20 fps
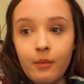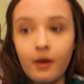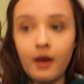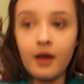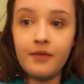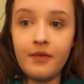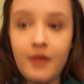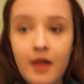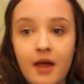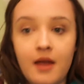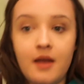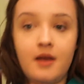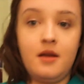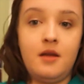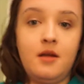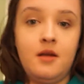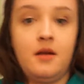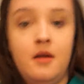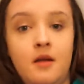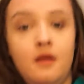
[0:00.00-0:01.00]
And
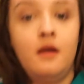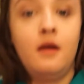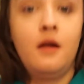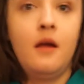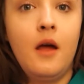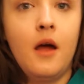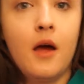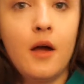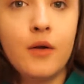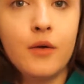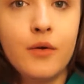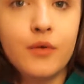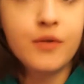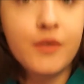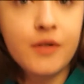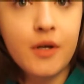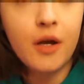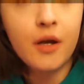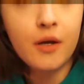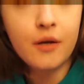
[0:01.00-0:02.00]
then I
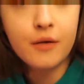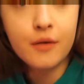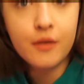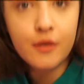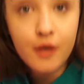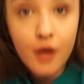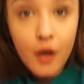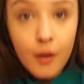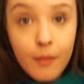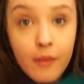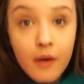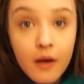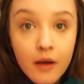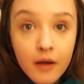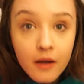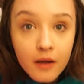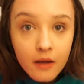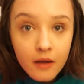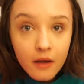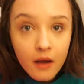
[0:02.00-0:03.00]
also got
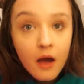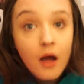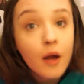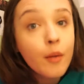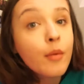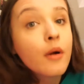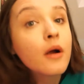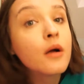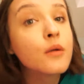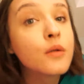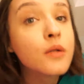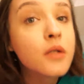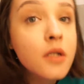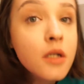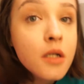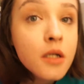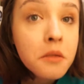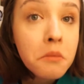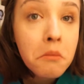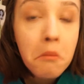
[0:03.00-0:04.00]
my eyebrows
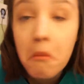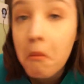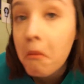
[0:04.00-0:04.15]
done.